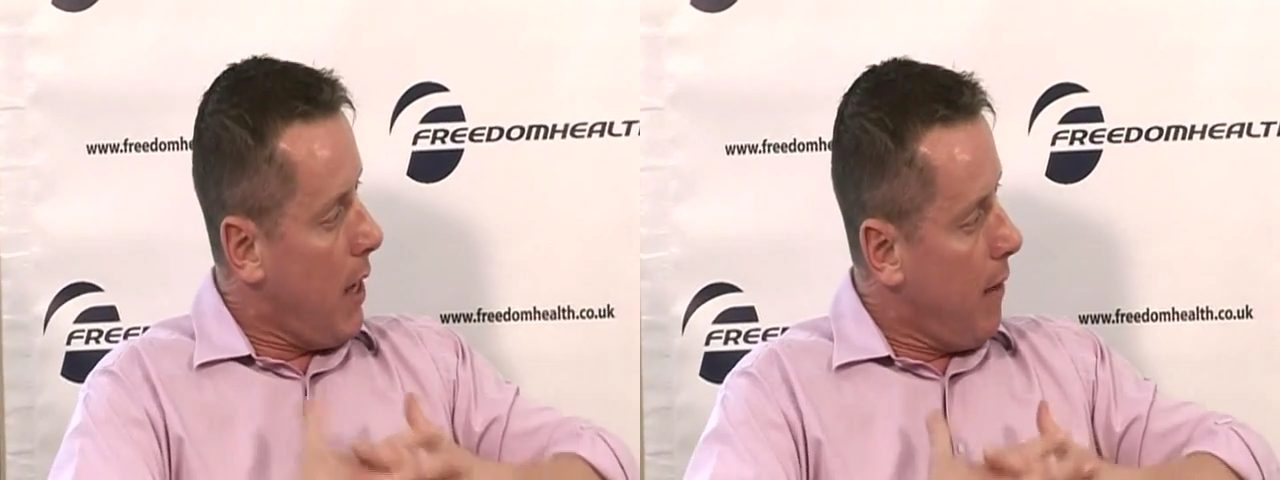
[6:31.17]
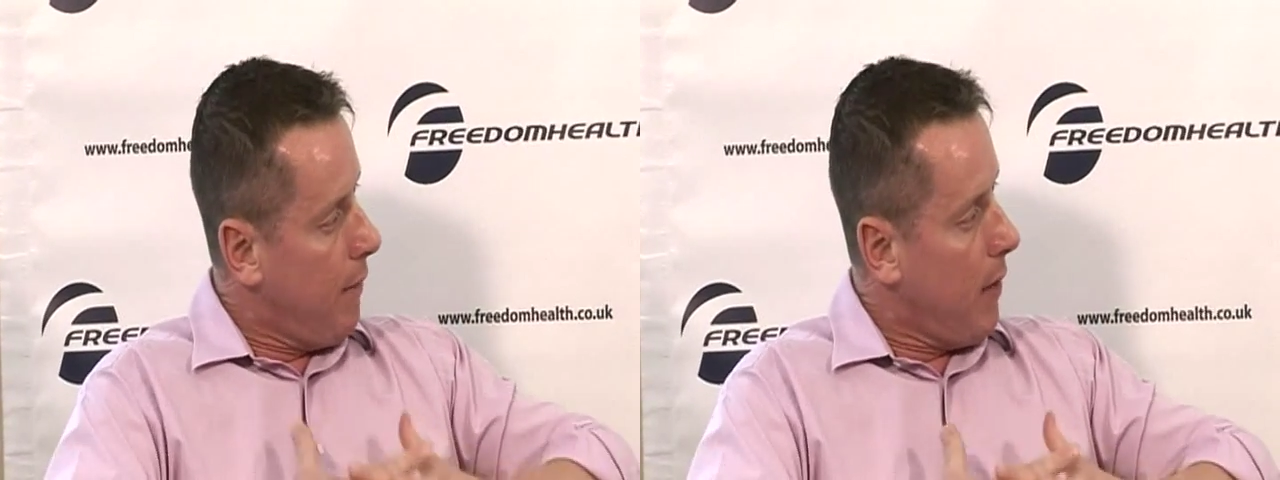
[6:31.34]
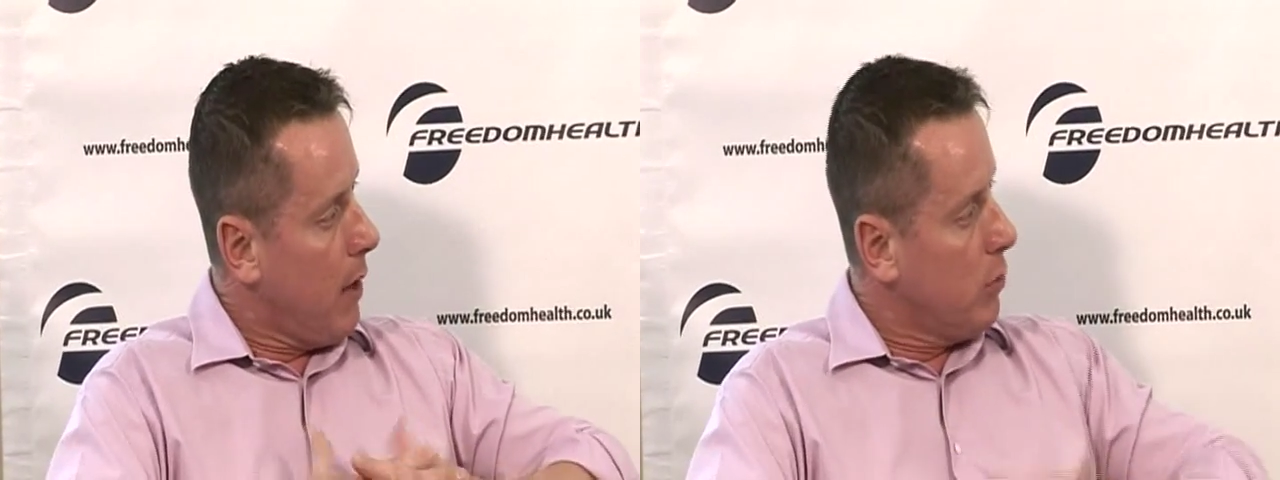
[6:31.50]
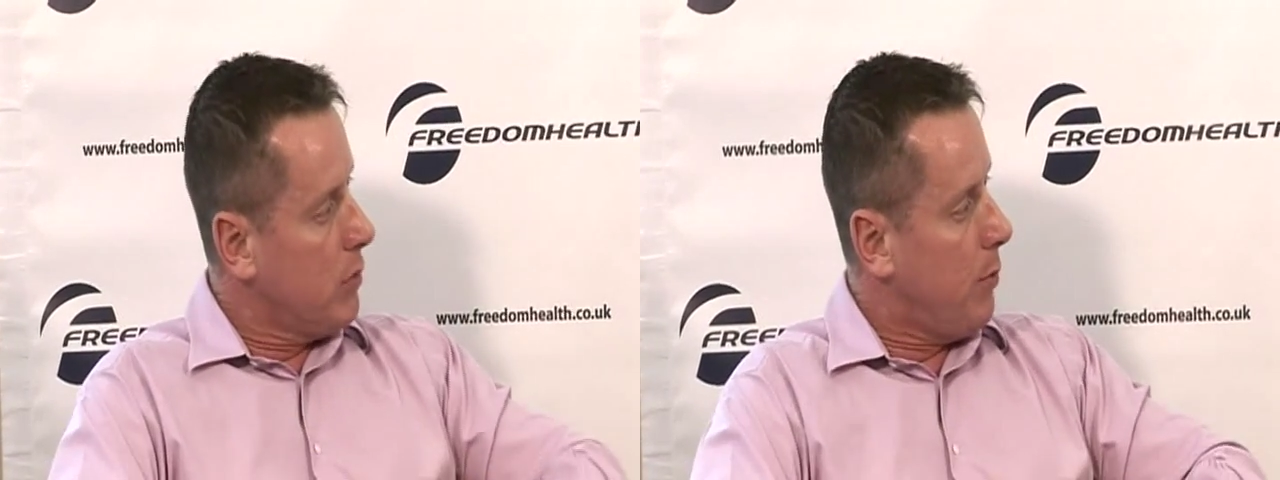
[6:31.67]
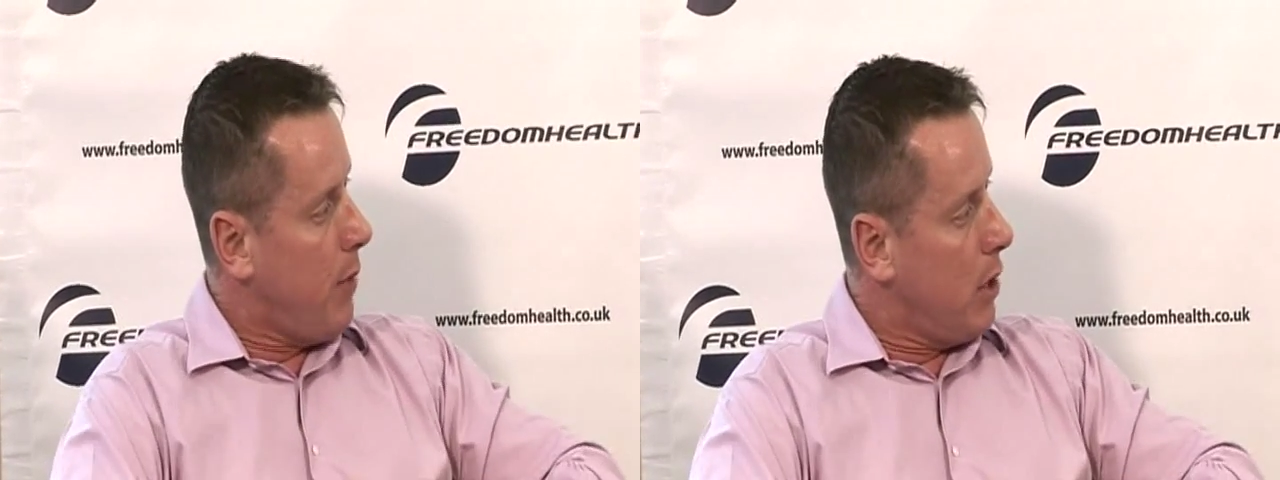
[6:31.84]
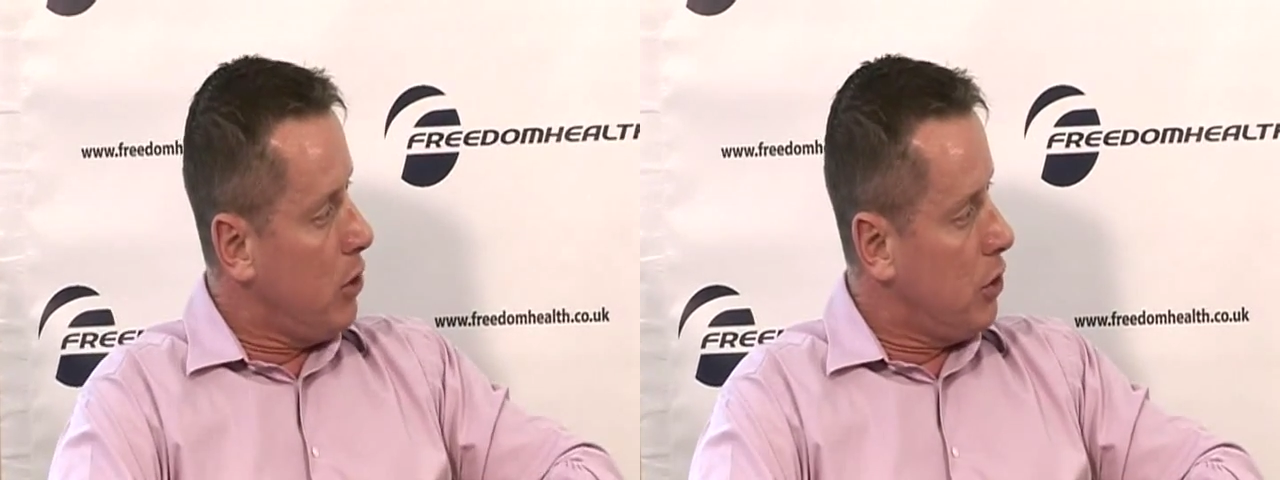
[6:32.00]
if I was a
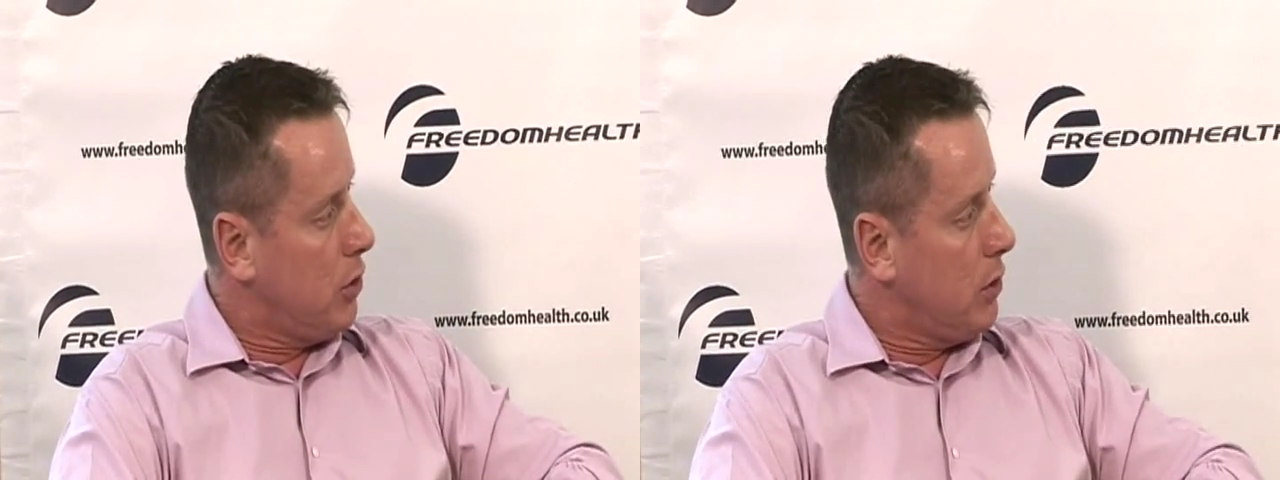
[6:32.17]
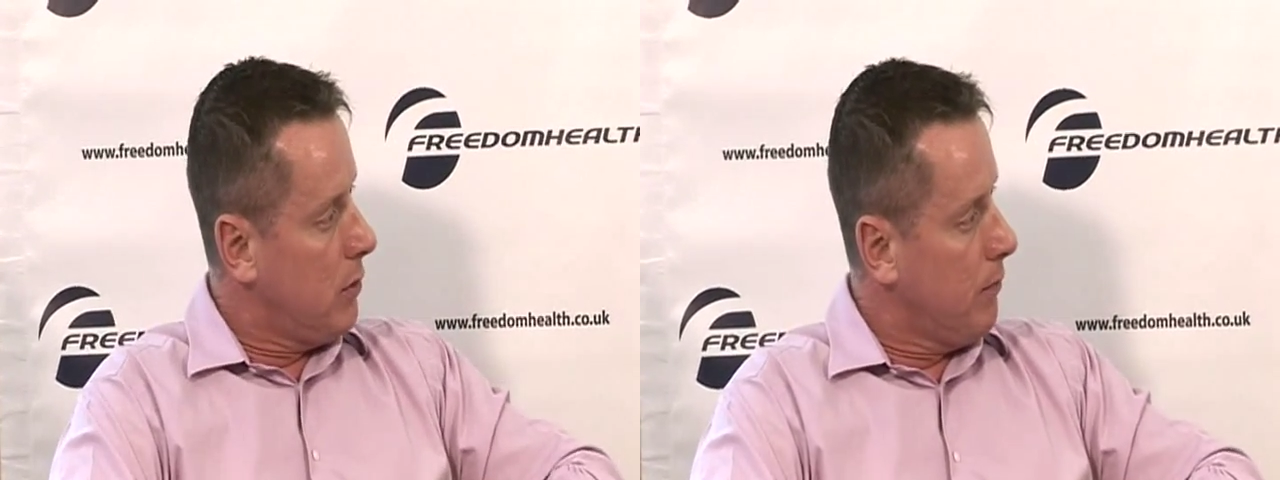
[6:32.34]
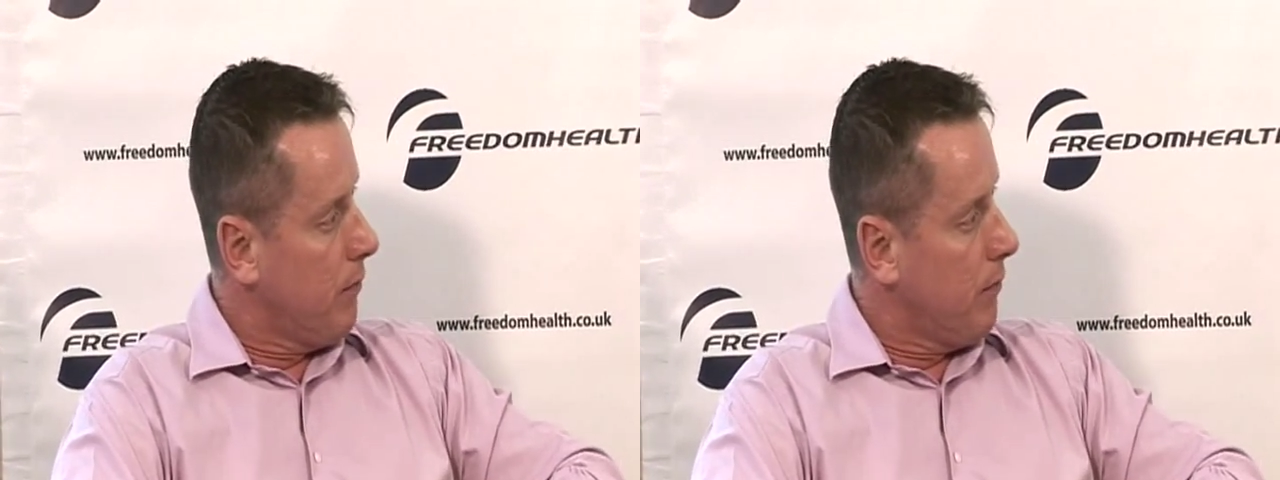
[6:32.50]
patient